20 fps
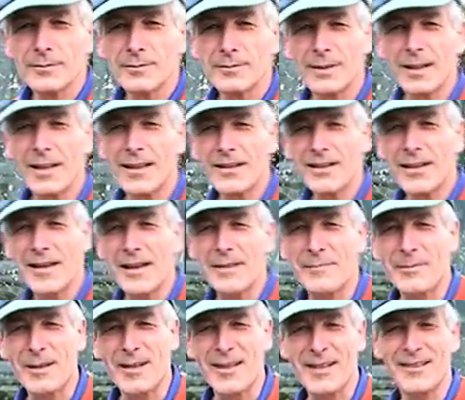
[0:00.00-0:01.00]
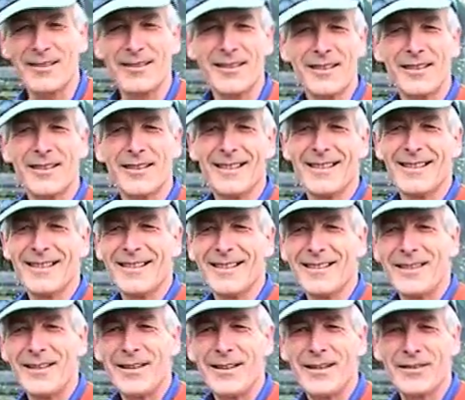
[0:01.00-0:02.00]
And here I am again.
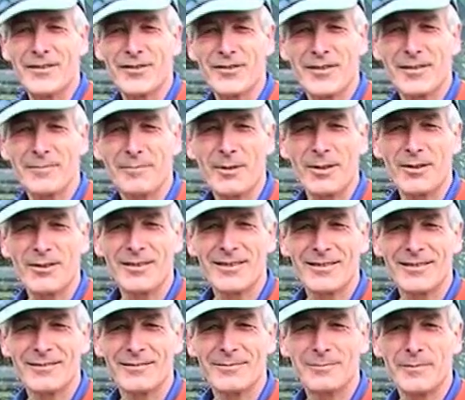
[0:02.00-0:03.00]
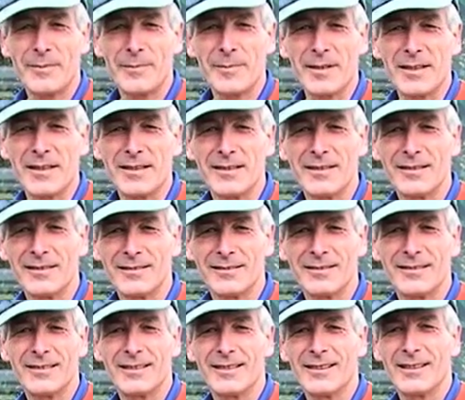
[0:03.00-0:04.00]
It's about maybe
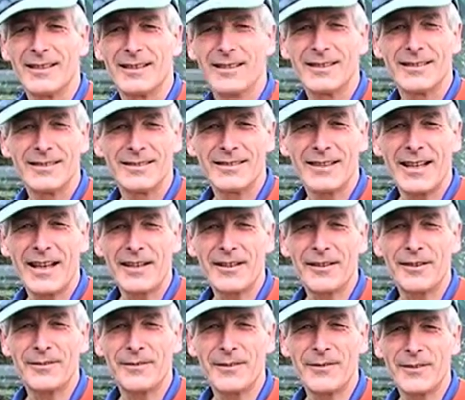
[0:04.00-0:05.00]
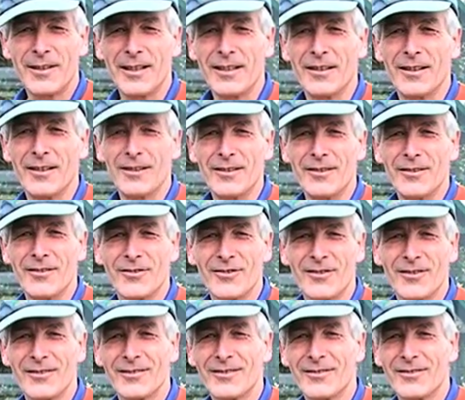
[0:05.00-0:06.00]
10 or 15 hours
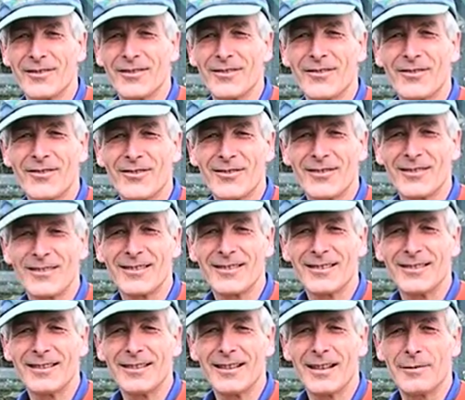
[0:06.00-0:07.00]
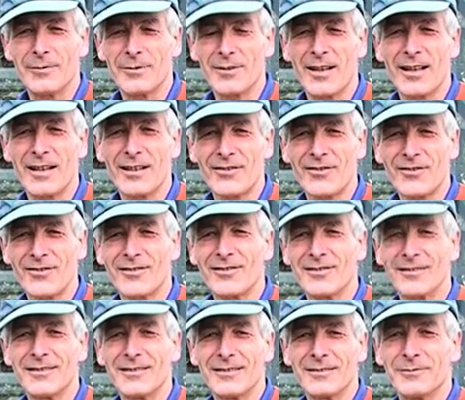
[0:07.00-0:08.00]
since I was last
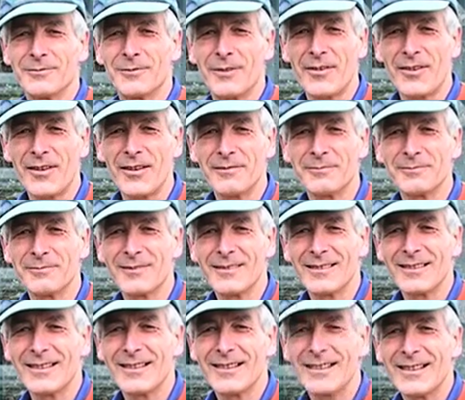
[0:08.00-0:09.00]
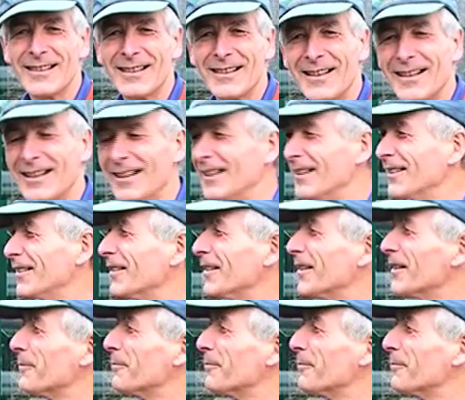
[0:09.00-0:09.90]
with you, and